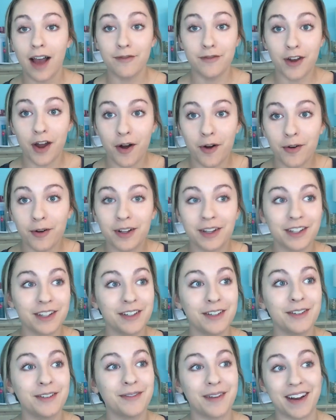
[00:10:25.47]
have no
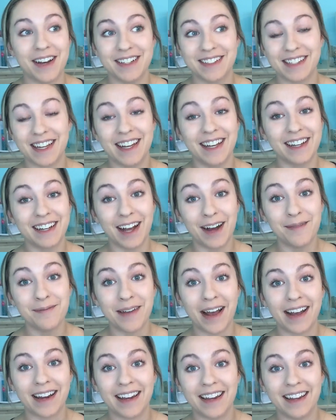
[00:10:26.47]
clue when it's gonna come
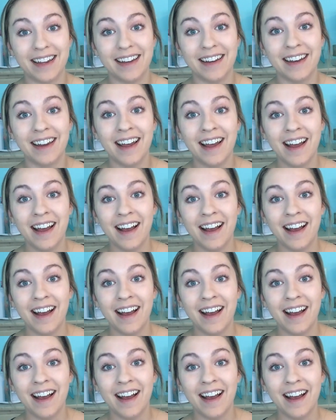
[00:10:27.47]
back in.